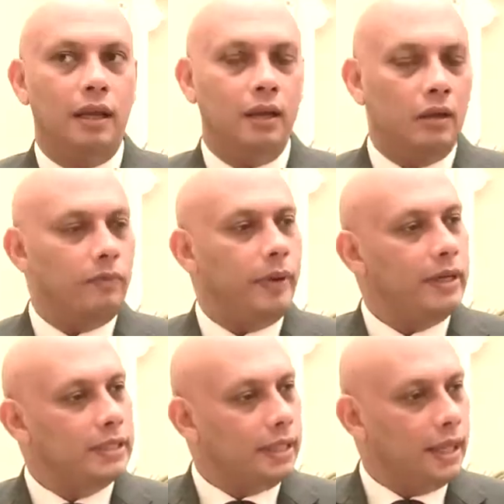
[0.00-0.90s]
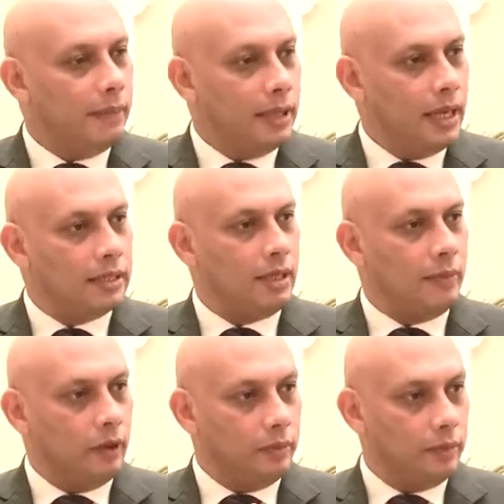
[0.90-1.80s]
A lot of parents, they come and ask
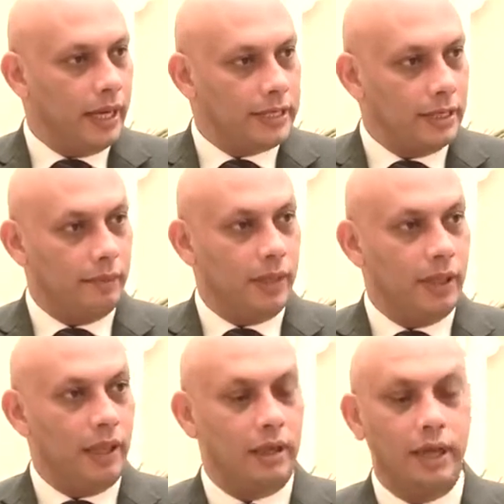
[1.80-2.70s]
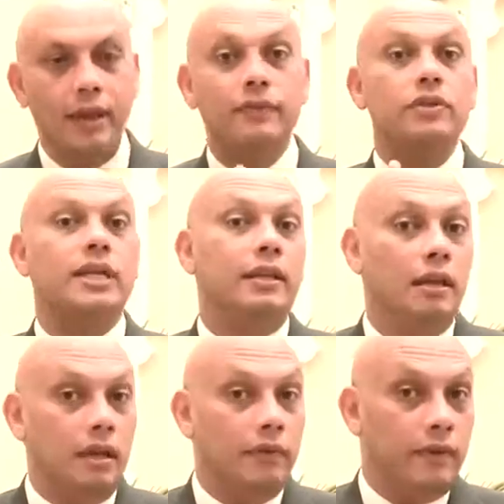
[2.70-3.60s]
about bracing, but like I have to say,
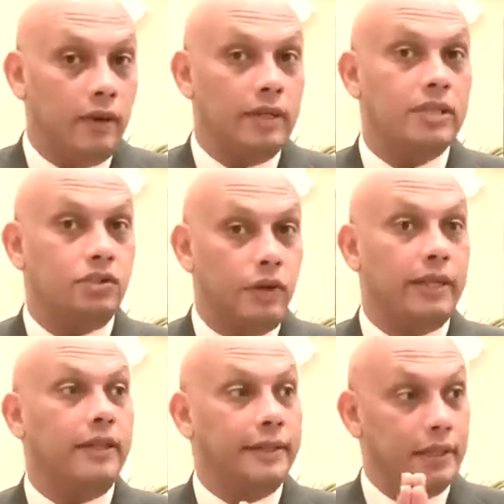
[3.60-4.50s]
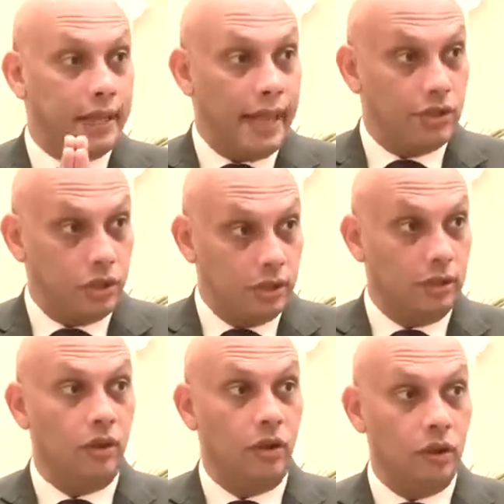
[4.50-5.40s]
there are very strict
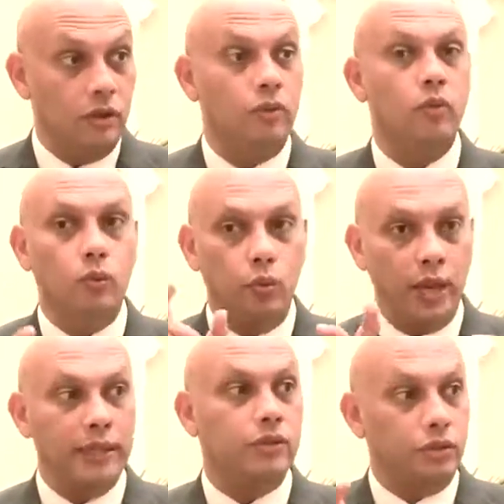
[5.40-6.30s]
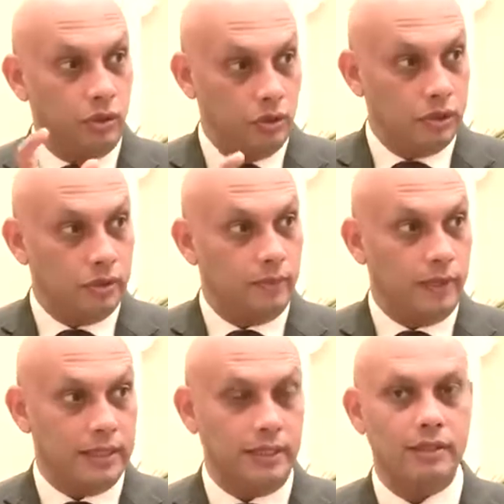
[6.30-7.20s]
indications on when to use
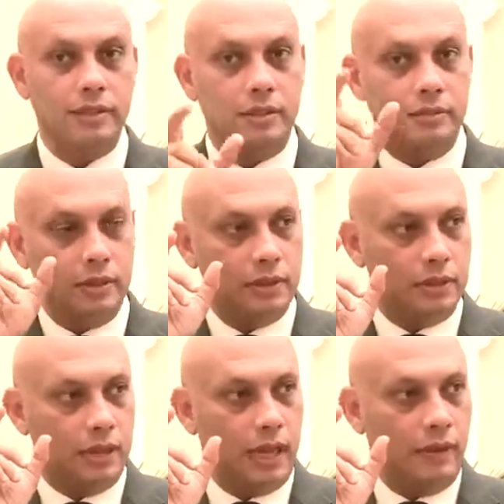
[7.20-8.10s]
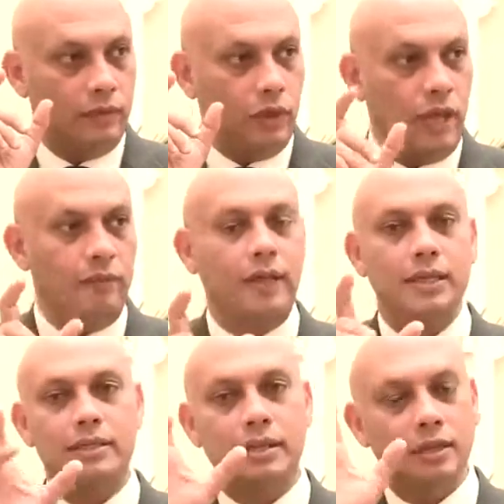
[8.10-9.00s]
bracing. You have to have
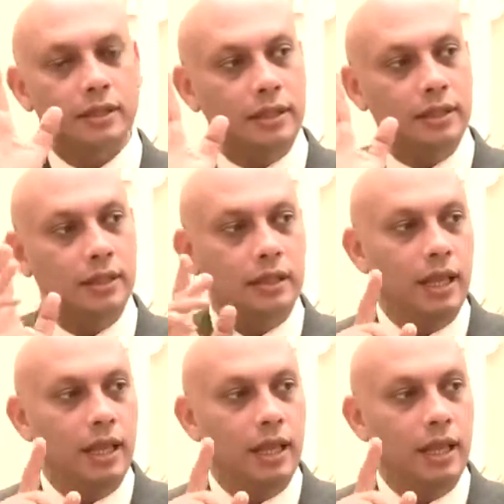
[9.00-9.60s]
like a certain